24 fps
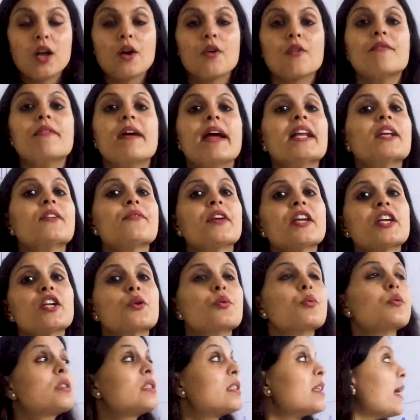When we
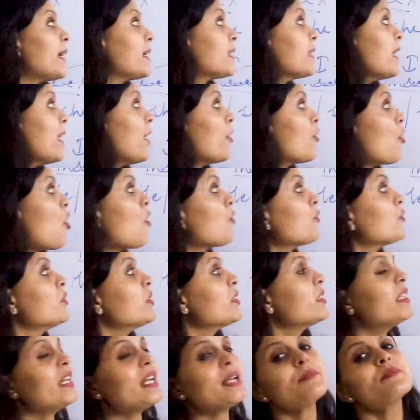use like that of
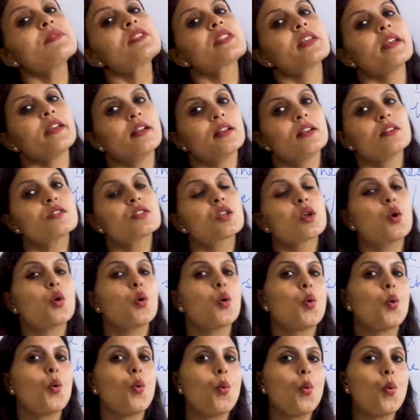the themselves,
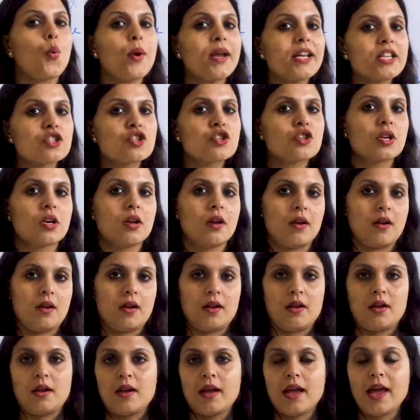which
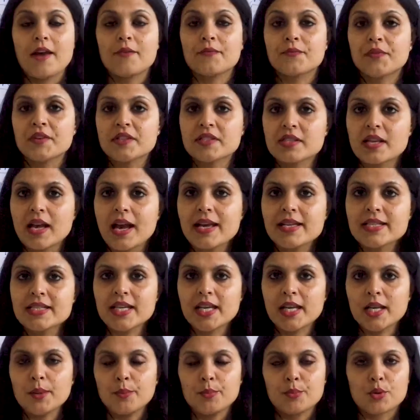
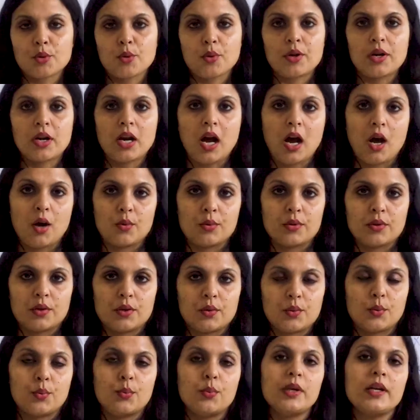emphasizing pronoun
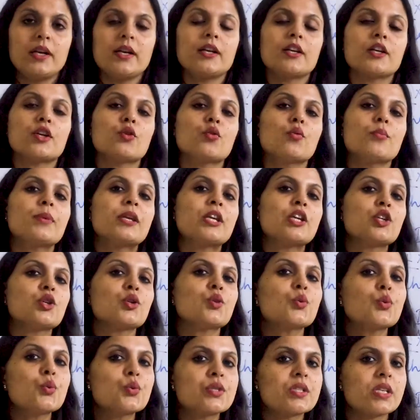will you be
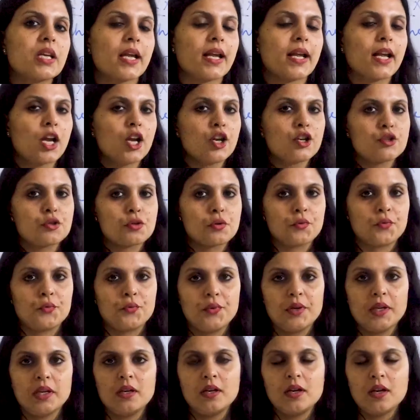using to
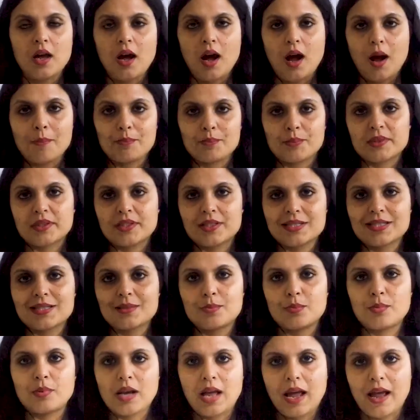fill up this
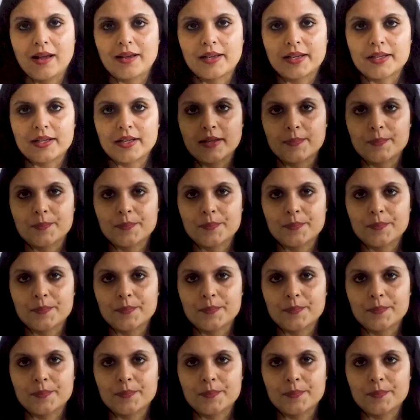blank?